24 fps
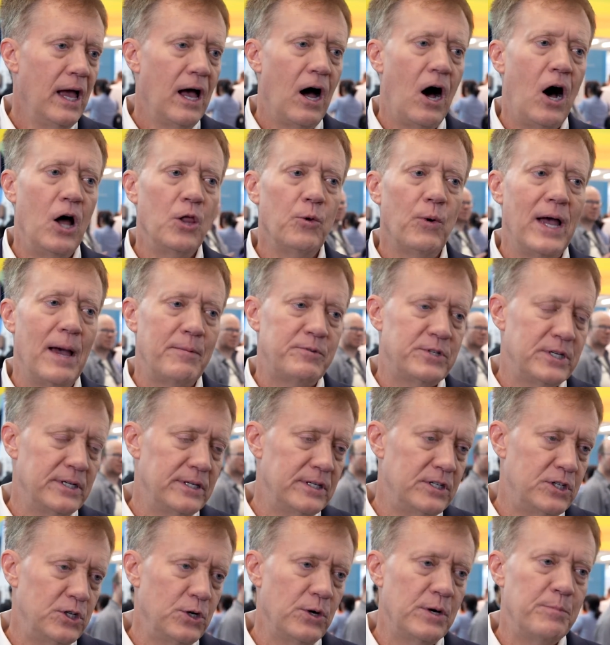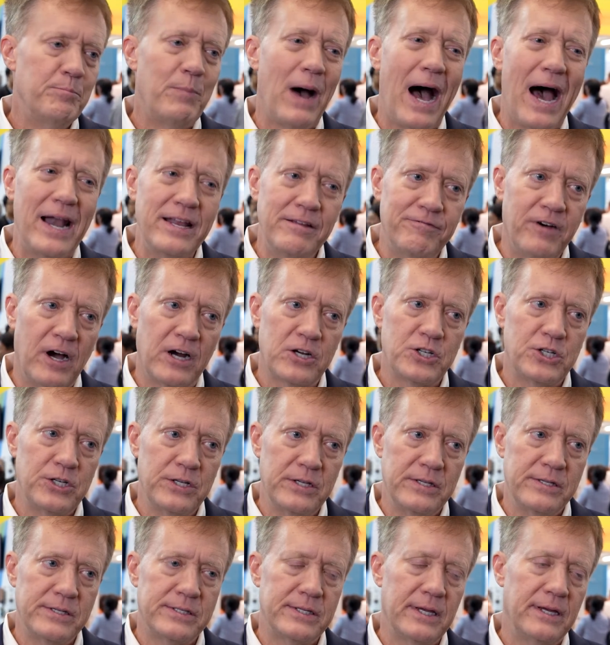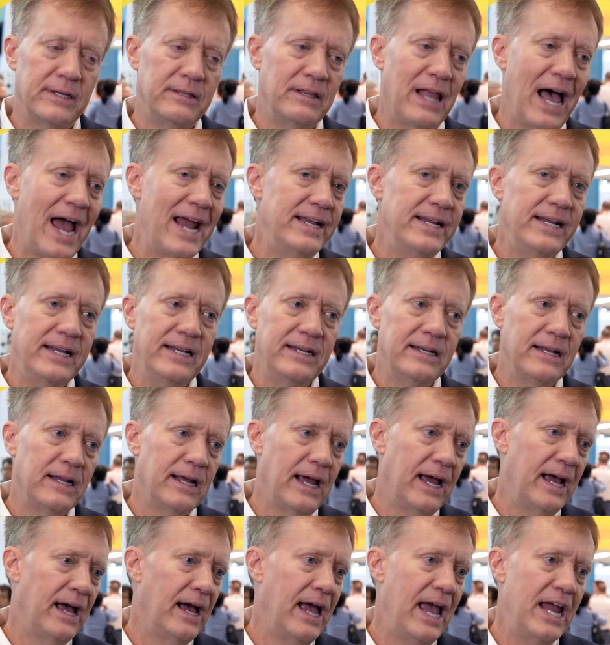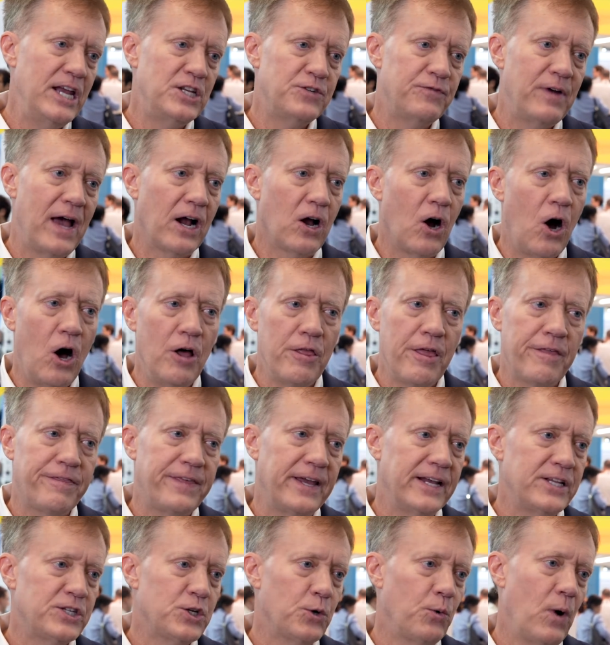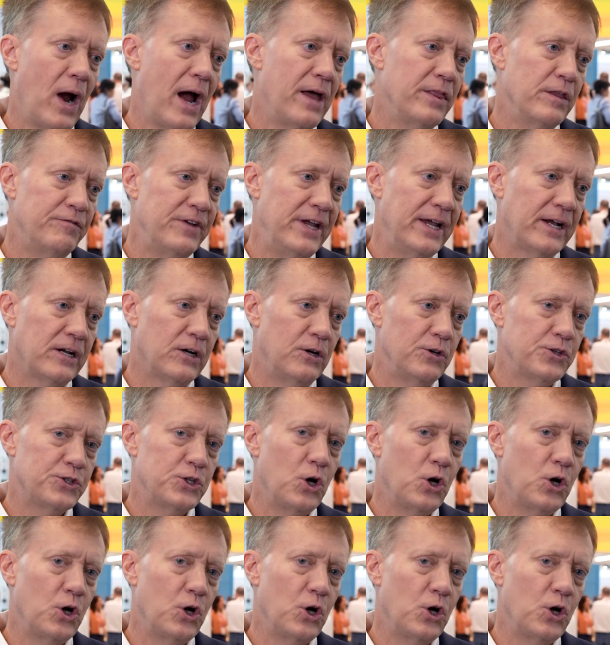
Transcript: all the way up to doing body functions, lighting, HVAC, all the things around the vehicle.